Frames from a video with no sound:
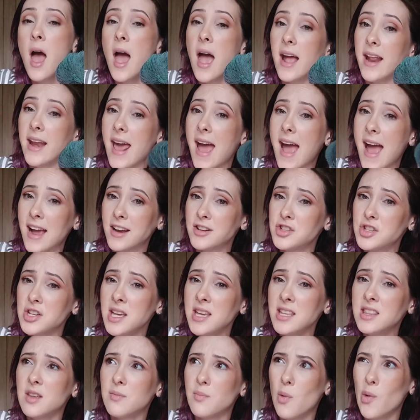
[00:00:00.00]
And actually,
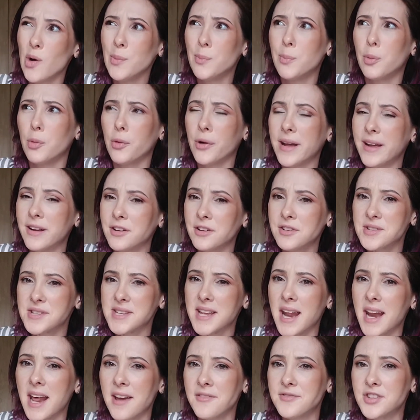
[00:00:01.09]
the more breeders
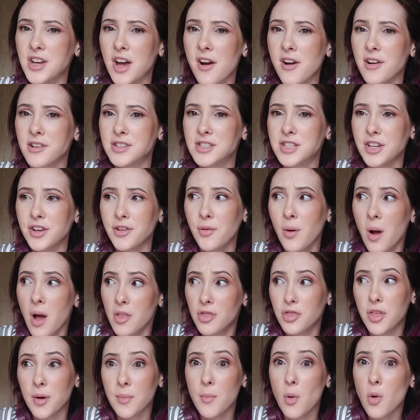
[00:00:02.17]
that I've talked to,
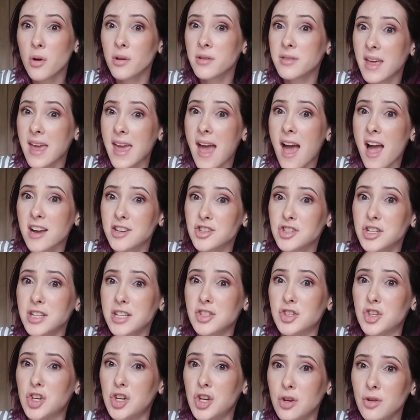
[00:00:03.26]
the more they actually
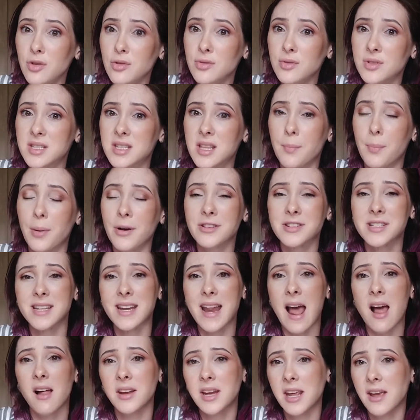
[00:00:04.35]
choose the
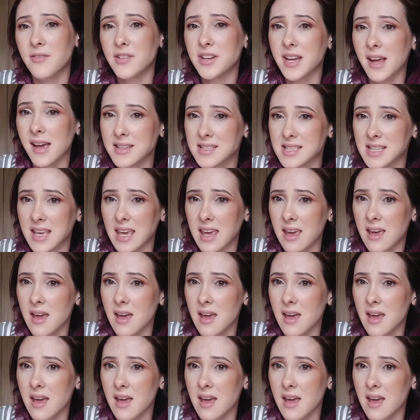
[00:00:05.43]
personality of a dusky